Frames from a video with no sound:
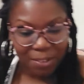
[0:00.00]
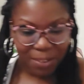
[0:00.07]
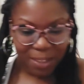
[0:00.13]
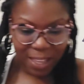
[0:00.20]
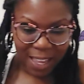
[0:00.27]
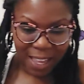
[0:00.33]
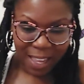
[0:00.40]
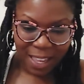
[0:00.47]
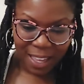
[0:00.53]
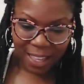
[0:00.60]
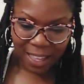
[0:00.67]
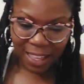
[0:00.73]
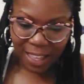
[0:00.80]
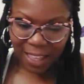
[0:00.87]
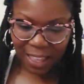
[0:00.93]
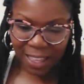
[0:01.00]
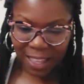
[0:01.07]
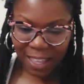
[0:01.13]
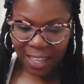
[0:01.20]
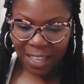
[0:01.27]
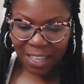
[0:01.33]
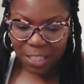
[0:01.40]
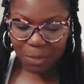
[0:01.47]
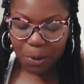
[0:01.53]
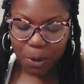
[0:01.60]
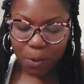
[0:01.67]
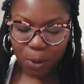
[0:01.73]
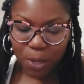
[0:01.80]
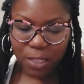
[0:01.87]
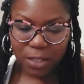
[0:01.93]
okay?
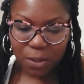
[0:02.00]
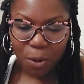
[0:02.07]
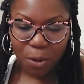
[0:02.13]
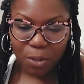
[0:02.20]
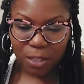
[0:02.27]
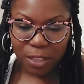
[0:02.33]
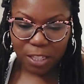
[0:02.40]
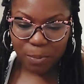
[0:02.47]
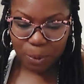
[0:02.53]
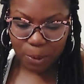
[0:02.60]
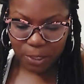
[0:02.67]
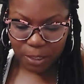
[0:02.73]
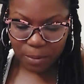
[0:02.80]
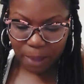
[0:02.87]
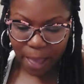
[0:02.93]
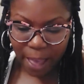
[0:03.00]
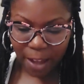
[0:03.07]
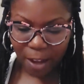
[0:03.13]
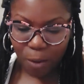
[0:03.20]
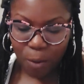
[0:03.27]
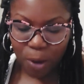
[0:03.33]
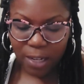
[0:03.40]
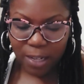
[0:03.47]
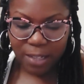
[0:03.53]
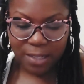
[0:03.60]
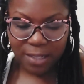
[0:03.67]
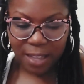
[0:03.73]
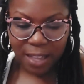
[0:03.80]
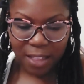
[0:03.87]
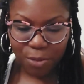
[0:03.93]
Spirit, what's holding this person back? What is
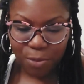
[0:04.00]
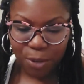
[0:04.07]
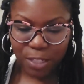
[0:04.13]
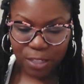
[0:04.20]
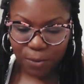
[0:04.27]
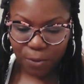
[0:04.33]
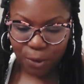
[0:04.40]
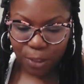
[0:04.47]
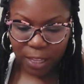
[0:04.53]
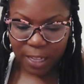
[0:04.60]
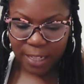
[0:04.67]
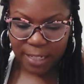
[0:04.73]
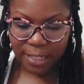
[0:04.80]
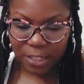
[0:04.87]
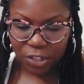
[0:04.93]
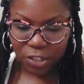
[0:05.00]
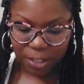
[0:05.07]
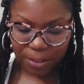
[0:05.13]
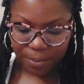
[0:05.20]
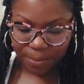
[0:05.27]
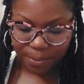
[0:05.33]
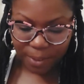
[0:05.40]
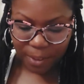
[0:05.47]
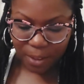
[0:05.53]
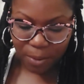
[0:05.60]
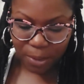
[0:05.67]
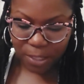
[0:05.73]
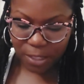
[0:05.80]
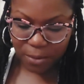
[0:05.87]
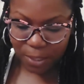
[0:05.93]
uh, the reason for the indecision?
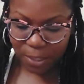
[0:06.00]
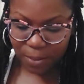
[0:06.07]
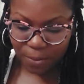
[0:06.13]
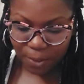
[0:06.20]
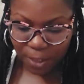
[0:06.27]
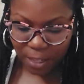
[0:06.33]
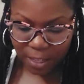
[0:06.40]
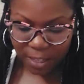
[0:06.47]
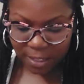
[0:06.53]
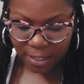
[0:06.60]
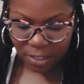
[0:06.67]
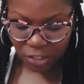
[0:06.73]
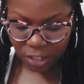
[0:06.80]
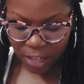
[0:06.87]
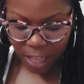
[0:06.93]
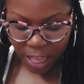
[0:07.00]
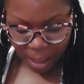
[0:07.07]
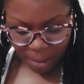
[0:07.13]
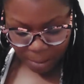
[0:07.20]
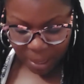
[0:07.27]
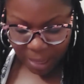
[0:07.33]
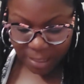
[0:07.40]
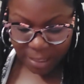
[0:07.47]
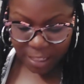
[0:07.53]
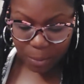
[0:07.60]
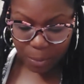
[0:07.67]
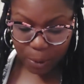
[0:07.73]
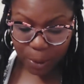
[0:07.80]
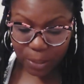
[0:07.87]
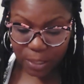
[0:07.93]
What's the reason for the indecision? Because this
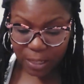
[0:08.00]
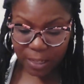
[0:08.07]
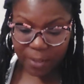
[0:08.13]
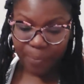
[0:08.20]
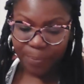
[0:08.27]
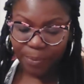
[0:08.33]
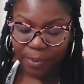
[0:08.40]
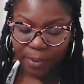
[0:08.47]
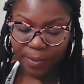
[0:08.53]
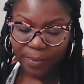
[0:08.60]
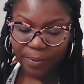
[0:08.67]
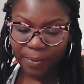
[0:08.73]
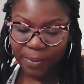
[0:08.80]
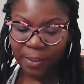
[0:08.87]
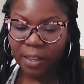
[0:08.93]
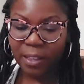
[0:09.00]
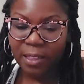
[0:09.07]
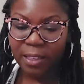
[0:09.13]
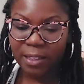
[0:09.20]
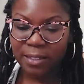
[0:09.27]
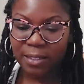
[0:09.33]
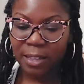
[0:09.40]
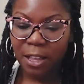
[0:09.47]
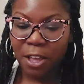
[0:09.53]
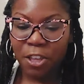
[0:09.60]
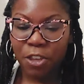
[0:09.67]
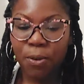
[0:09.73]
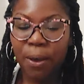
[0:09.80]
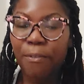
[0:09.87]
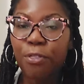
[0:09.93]
person, look at this.
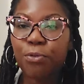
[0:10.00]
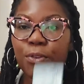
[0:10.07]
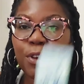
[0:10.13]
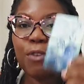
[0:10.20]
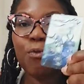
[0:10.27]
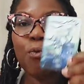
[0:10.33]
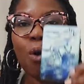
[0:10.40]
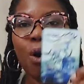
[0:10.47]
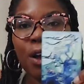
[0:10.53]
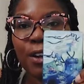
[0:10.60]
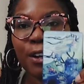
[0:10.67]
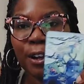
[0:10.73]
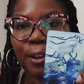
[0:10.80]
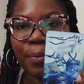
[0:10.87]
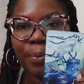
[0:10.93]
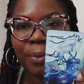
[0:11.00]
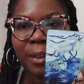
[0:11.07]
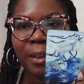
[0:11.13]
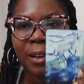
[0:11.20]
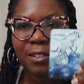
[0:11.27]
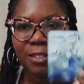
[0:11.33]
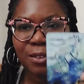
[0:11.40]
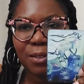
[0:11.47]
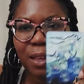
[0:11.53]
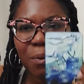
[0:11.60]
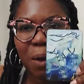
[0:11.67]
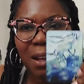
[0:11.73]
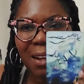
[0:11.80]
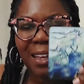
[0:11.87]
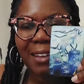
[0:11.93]
You have three of water. So they
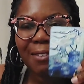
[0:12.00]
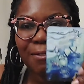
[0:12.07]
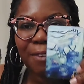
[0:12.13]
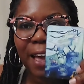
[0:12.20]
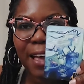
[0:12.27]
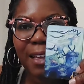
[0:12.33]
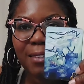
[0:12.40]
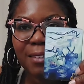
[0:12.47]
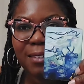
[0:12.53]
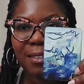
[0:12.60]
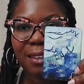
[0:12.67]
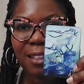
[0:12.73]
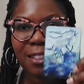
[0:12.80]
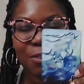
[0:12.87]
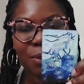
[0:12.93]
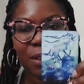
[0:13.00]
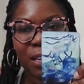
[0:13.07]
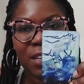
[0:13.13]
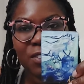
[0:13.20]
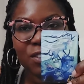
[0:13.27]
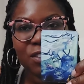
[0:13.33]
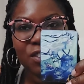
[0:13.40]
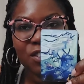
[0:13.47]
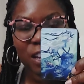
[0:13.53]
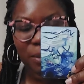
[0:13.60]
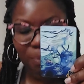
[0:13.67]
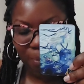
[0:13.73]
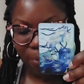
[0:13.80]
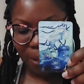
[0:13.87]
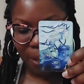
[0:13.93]
want to invest in the relationship.